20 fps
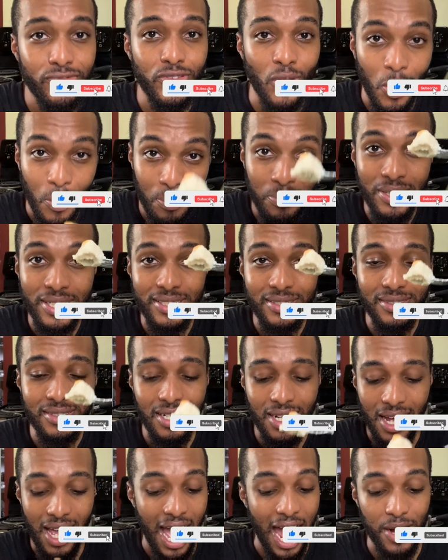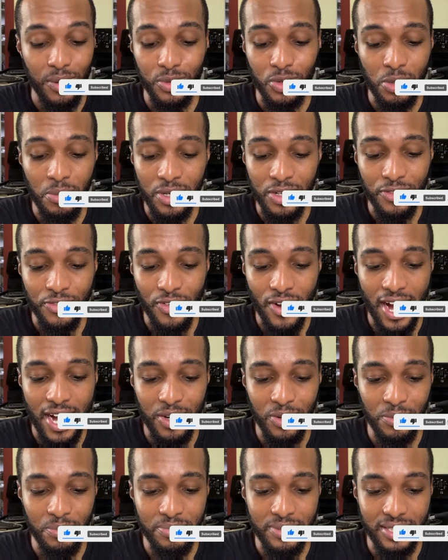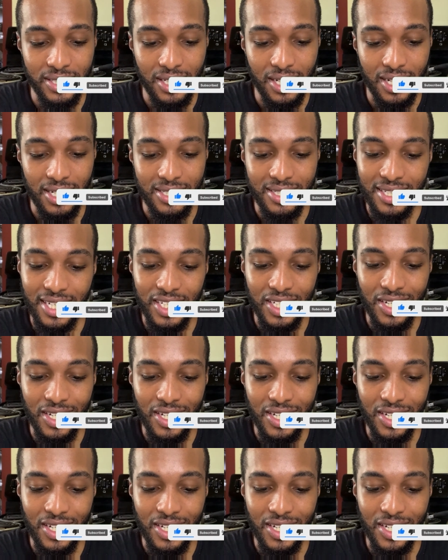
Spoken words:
dumpling. I don't know about the fried dumpling, because